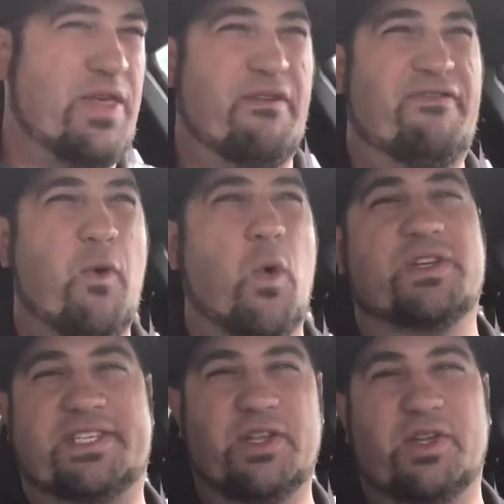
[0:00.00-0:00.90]
a
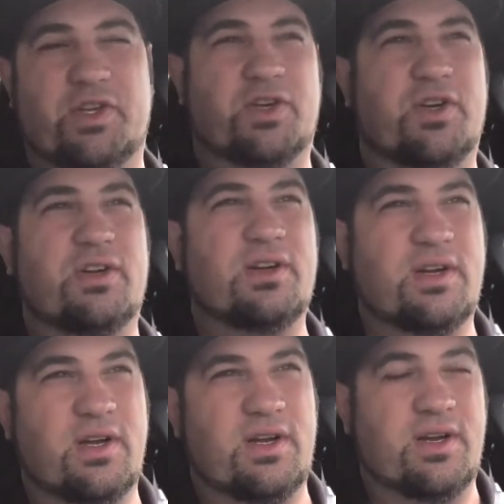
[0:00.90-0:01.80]
4-cylinder
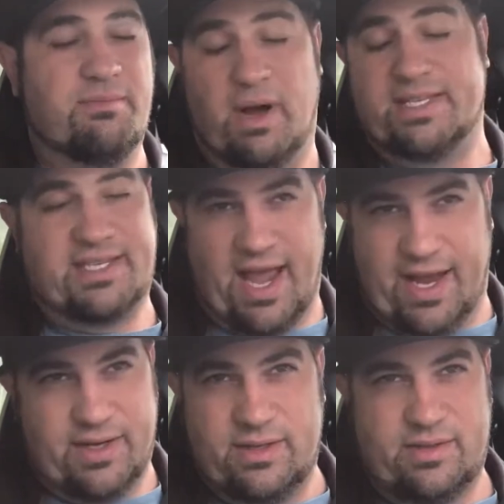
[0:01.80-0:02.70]

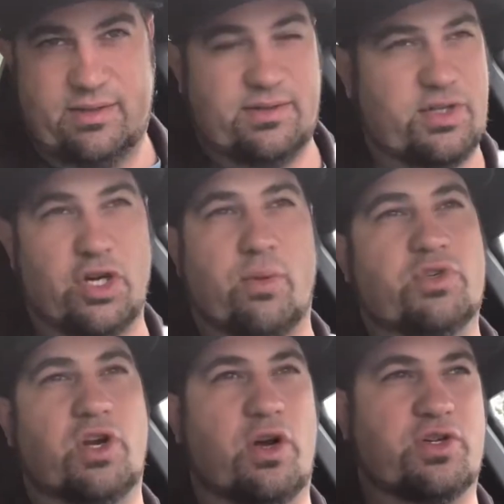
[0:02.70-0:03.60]
Mustang,
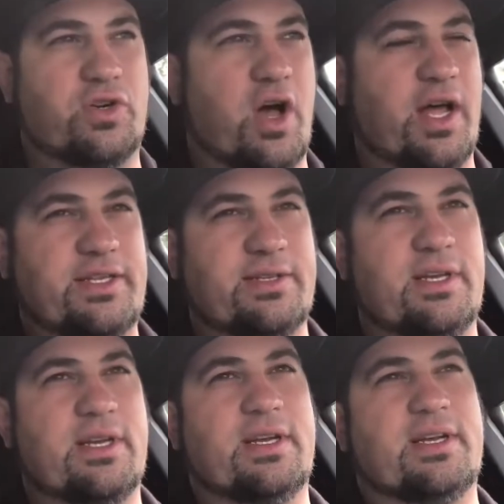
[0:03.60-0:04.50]
turbocharged or not?
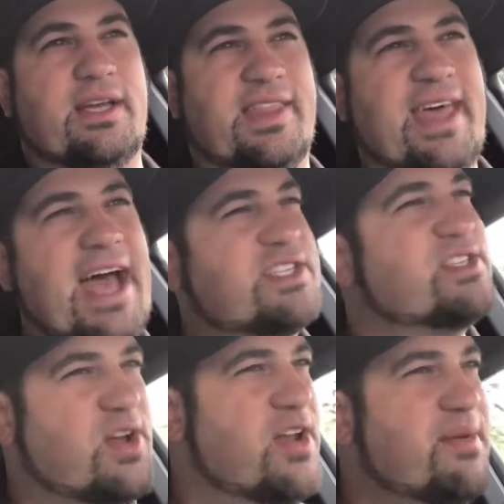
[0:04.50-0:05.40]
And that's
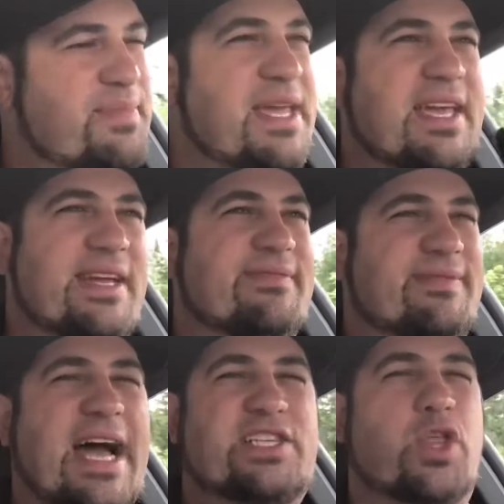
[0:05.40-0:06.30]

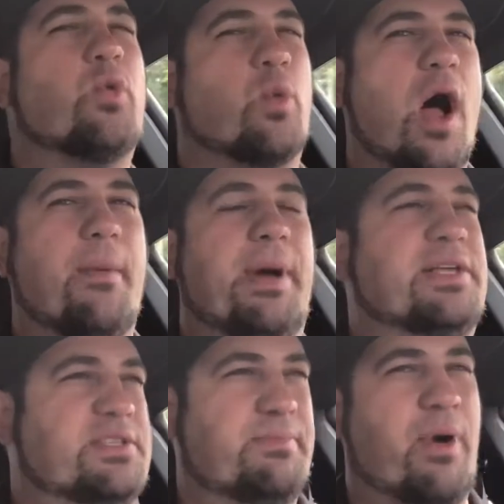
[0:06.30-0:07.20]
the rub,
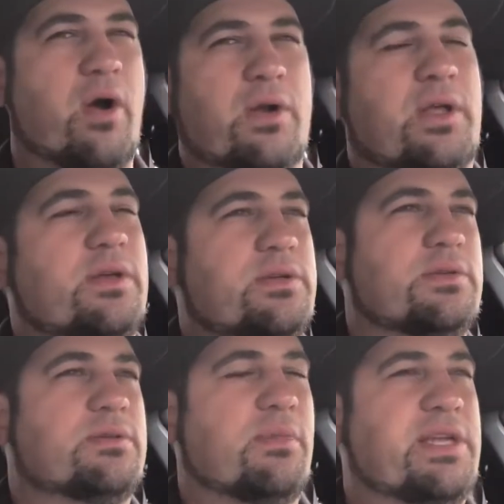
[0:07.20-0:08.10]
as the bard
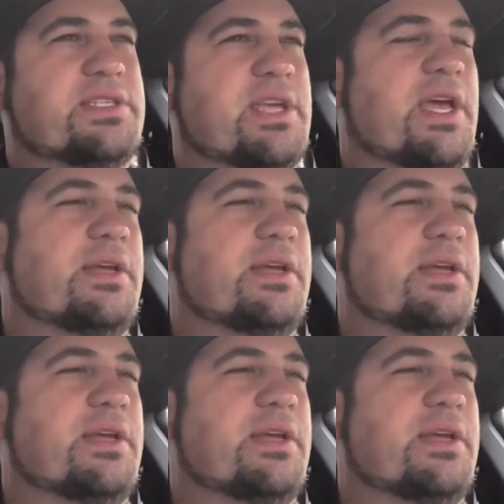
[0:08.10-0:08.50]
might say.